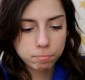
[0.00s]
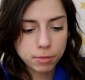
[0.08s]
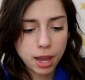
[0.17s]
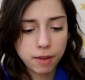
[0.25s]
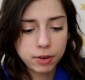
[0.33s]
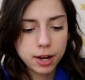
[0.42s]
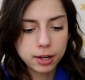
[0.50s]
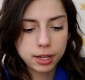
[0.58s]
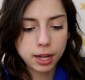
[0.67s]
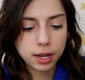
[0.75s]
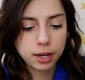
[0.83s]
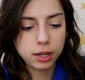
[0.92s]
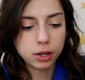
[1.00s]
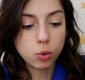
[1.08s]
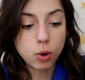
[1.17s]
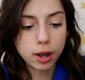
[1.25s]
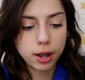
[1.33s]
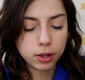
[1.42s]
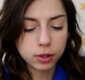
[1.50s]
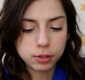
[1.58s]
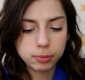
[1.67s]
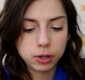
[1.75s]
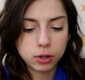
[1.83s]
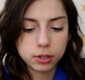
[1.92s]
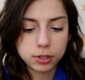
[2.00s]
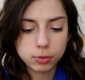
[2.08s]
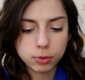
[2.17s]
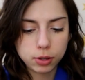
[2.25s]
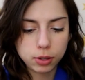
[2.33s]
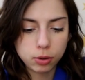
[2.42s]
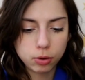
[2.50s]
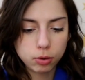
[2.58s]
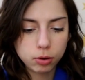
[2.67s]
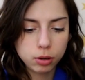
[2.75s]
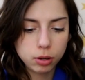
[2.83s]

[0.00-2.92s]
I haven't had candy in a while, to be honest with you.